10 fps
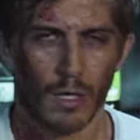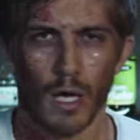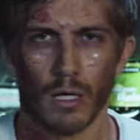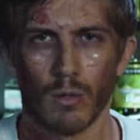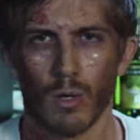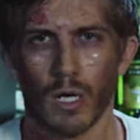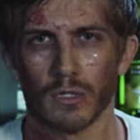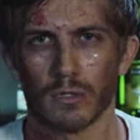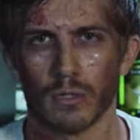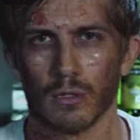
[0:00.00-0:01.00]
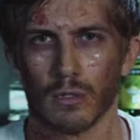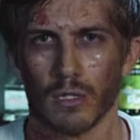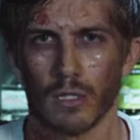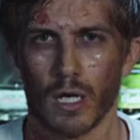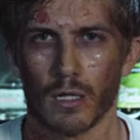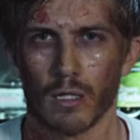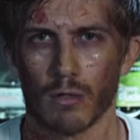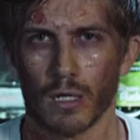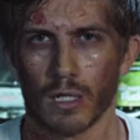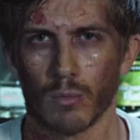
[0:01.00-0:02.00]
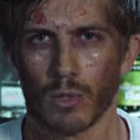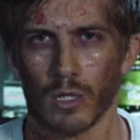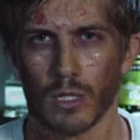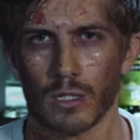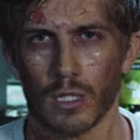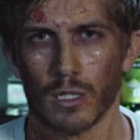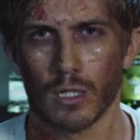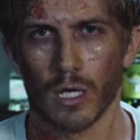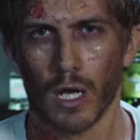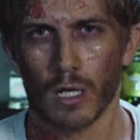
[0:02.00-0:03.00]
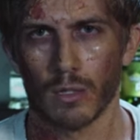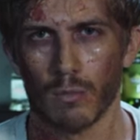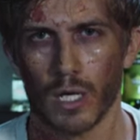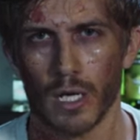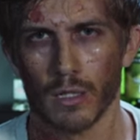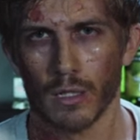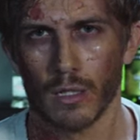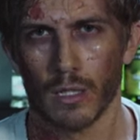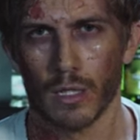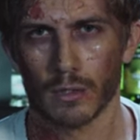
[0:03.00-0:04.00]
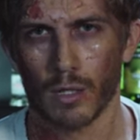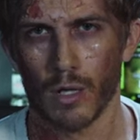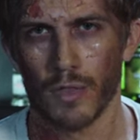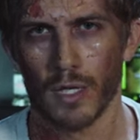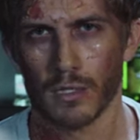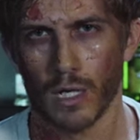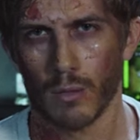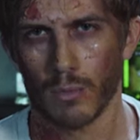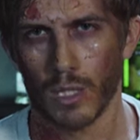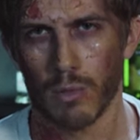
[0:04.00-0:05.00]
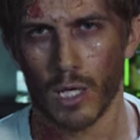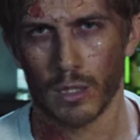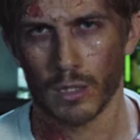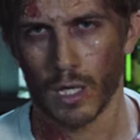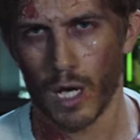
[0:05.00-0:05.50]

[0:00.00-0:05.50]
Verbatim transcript: Anyways, today the drink I'm gonna teach you how to make it's called the Zombie Bite